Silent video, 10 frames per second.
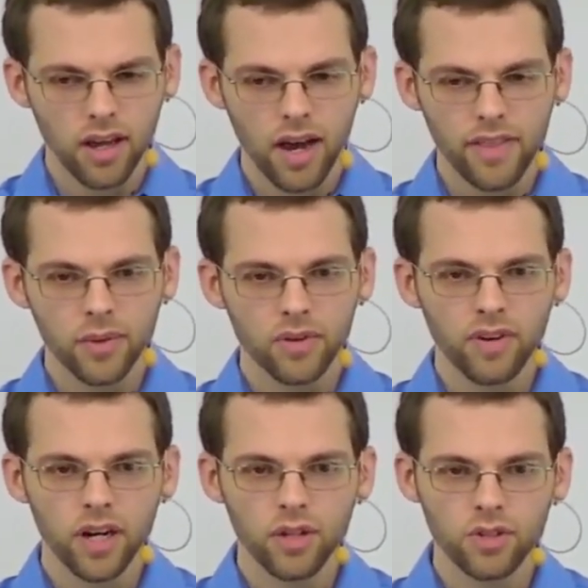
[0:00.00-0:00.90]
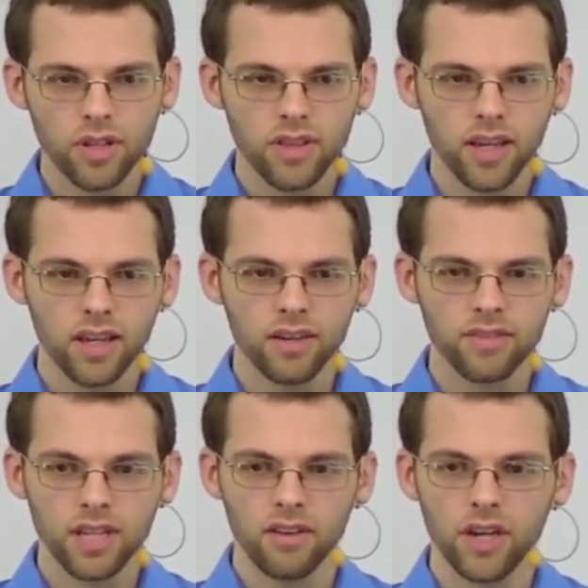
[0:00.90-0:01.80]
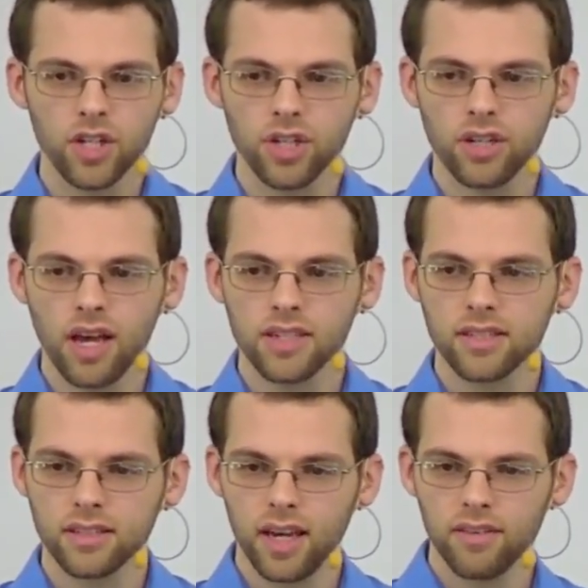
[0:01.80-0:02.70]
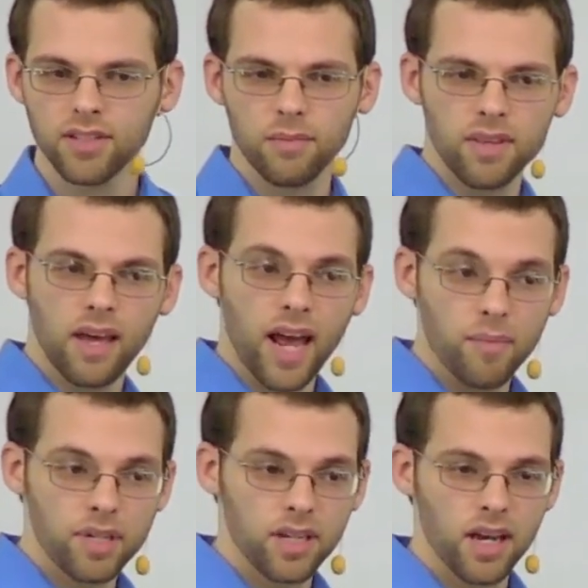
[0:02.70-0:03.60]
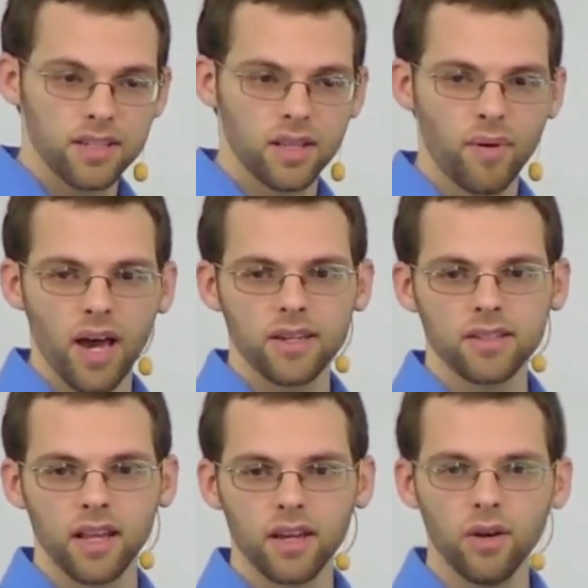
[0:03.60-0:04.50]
I think we're very used to thinking of salvation as kind of something that happened to us in the past, like,